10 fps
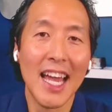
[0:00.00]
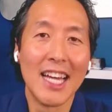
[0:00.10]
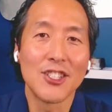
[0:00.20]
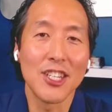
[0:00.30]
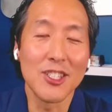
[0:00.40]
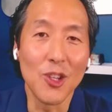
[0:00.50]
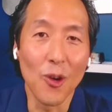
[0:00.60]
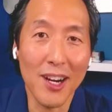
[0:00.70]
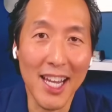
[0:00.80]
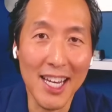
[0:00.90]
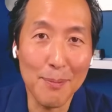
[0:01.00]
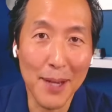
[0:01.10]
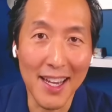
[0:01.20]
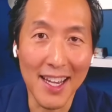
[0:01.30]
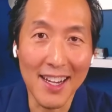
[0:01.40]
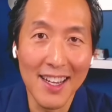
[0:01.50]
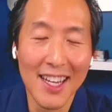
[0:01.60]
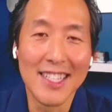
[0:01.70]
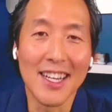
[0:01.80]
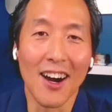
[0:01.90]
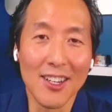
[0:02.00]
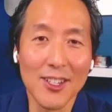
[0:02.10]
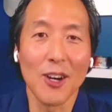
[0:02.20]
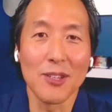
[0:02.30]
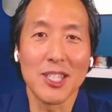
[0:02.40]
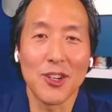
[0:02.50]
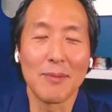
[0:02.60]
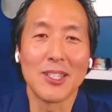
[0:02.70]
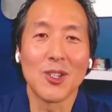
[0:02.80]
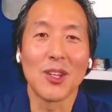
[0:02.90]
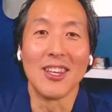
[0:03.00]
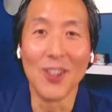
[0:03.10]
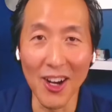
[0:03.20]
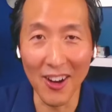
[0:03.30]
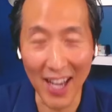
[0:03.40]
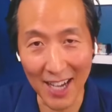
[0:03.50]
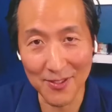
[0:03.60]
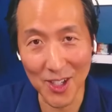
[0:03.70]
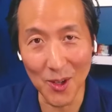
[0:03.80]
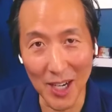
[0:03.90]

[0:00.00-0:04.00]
She is your guinea pig to undergo these treatments so that you don't have to,